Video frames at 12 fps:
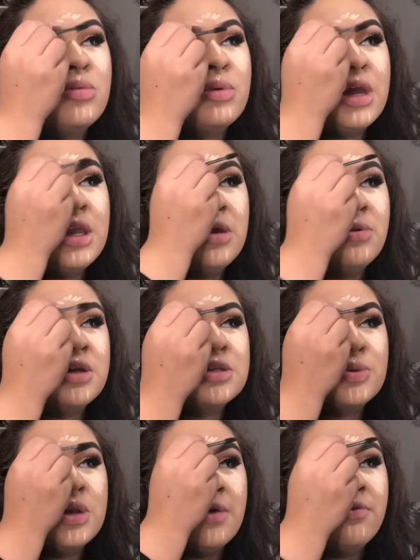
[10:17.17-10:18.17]
But anyways,
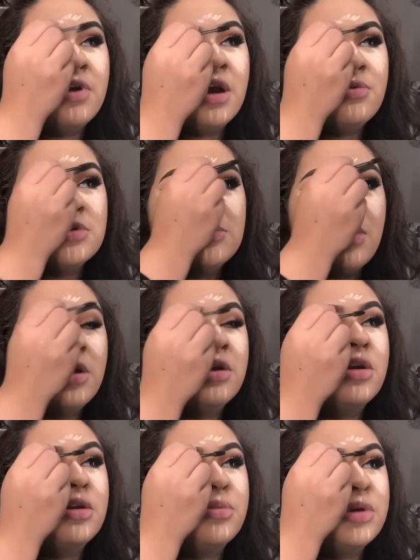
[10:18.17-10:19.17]
whenever I was balling on the